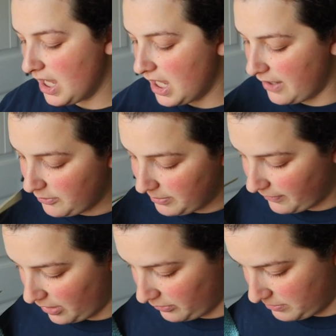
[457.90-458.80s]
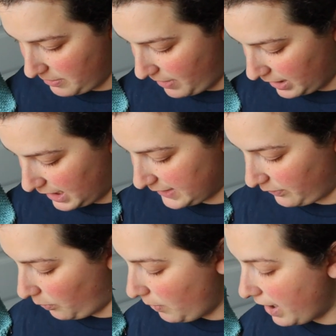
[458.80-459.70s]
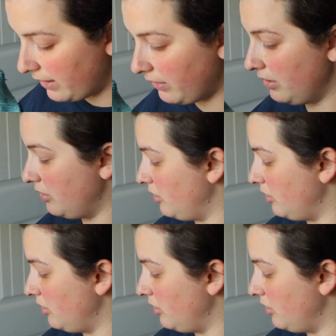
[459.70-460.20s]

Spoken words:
If you've been following my podcast for a while,